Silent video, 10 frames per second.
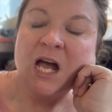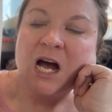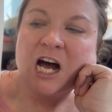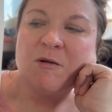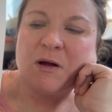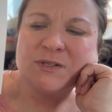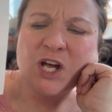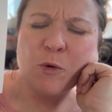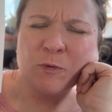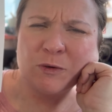I was
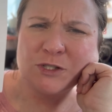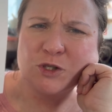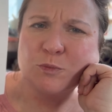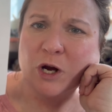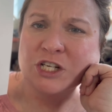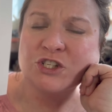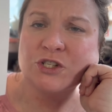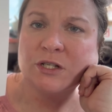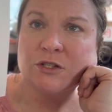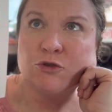hoping we would do
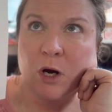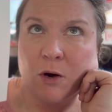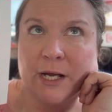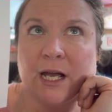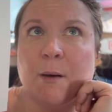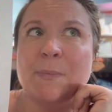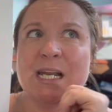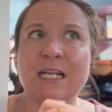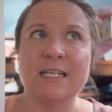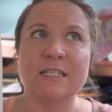brush drawing,
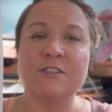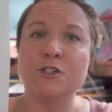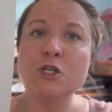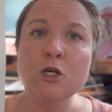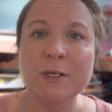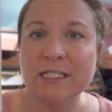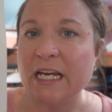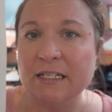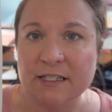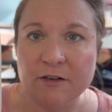but it is too
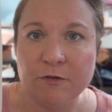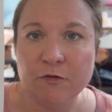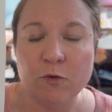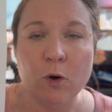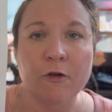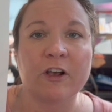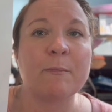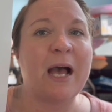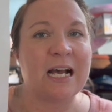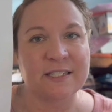intensive for the
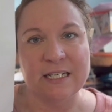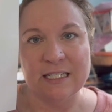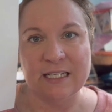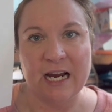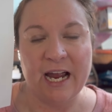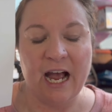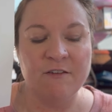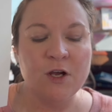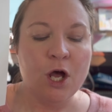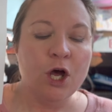capacities that I
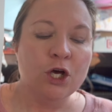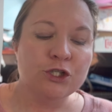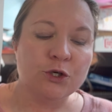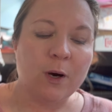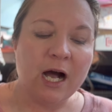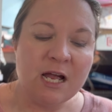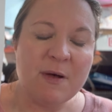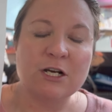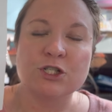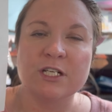have. So I'm
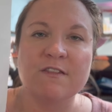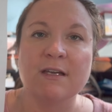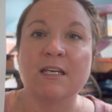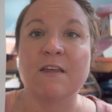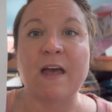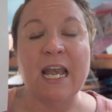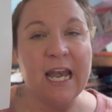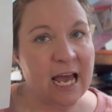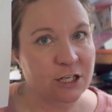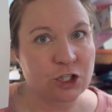actually thinking that
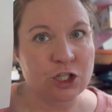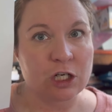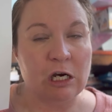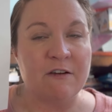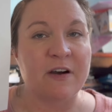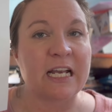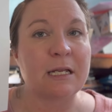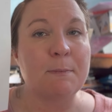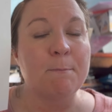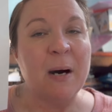next year, if I
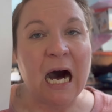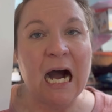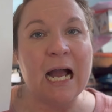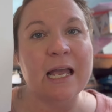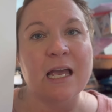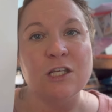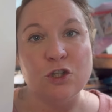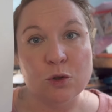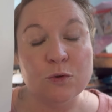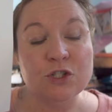can buy a
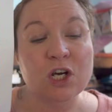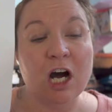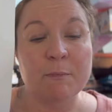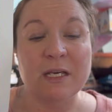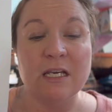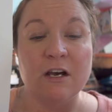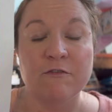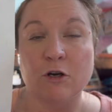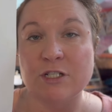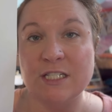used copy
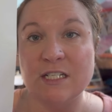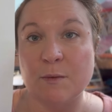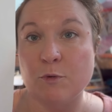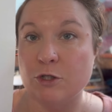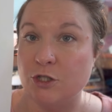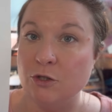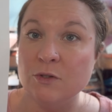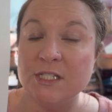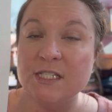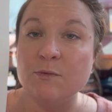of Artistic
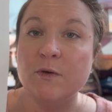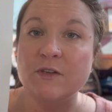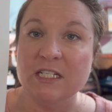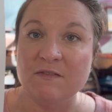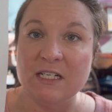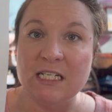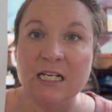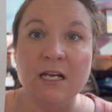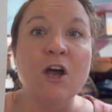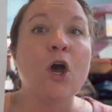Pursuits with a
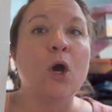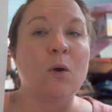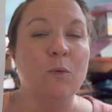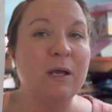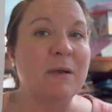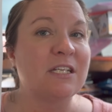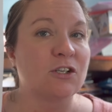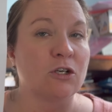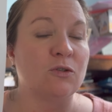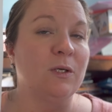DVD, we may
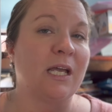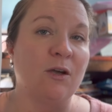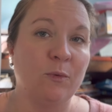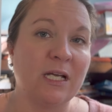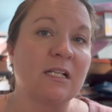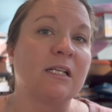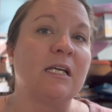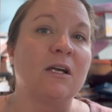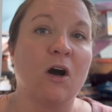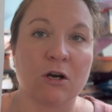start doing a
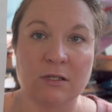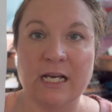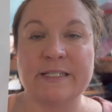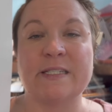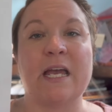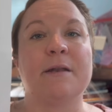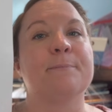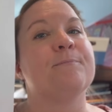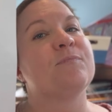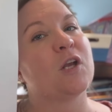weekly art
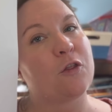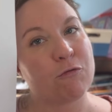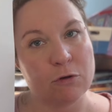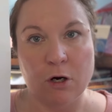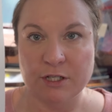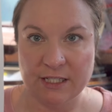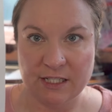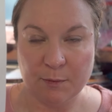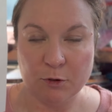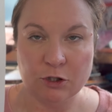lesson through
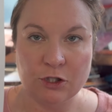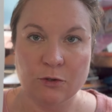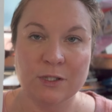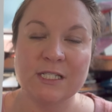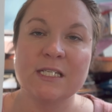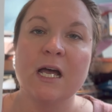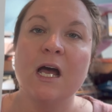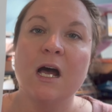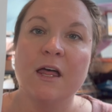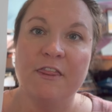Artistic Pursuits
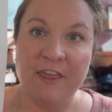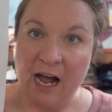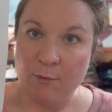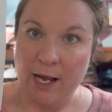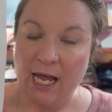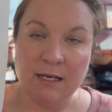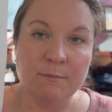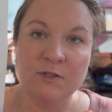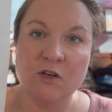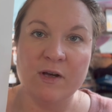that way,
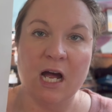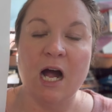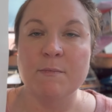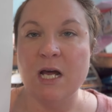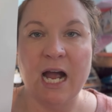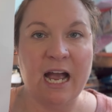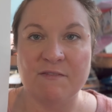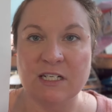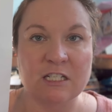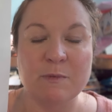so that I'm not
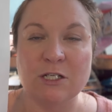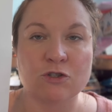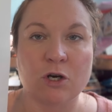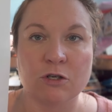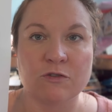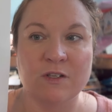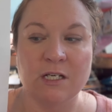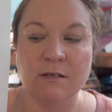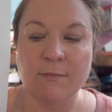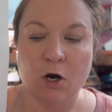having to be in charge of
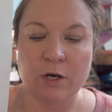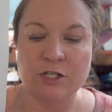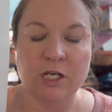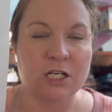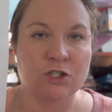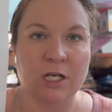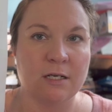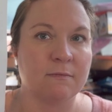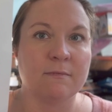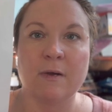the art
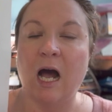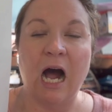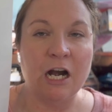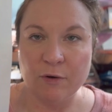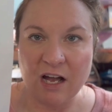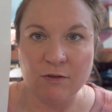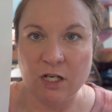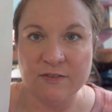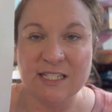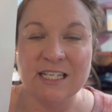education. I don't have a
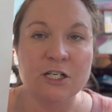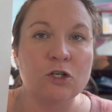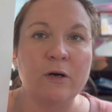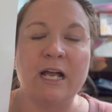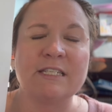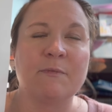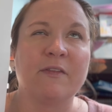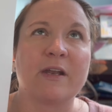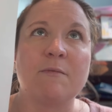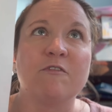lot of skill. It's
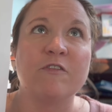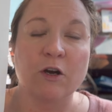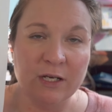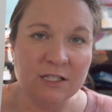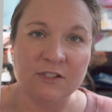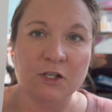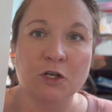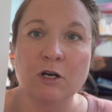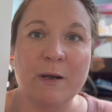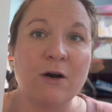something that I'm very
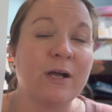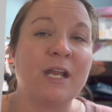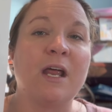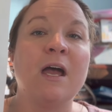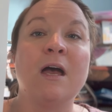insecure about, and